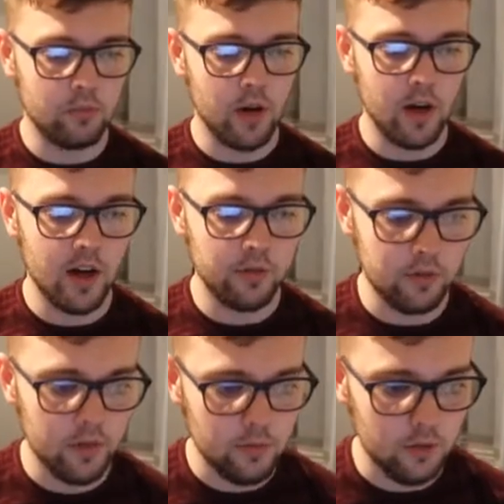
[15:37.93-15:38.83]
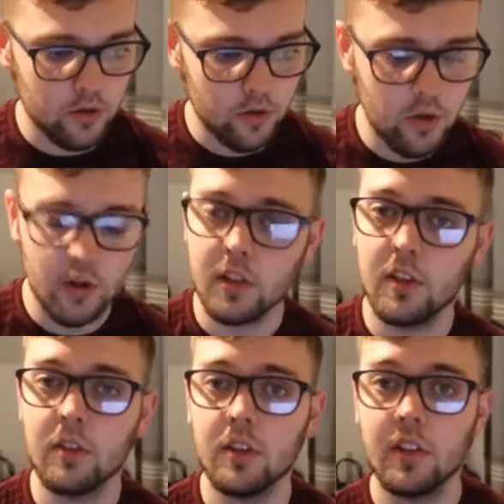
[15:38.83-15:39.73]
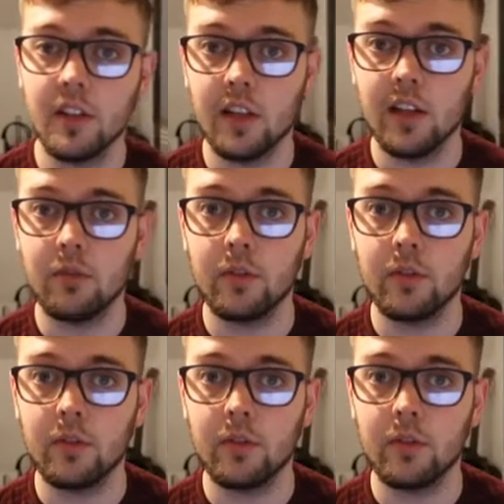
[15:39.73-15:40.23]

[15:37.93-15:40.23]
Park after Ryan McCord gave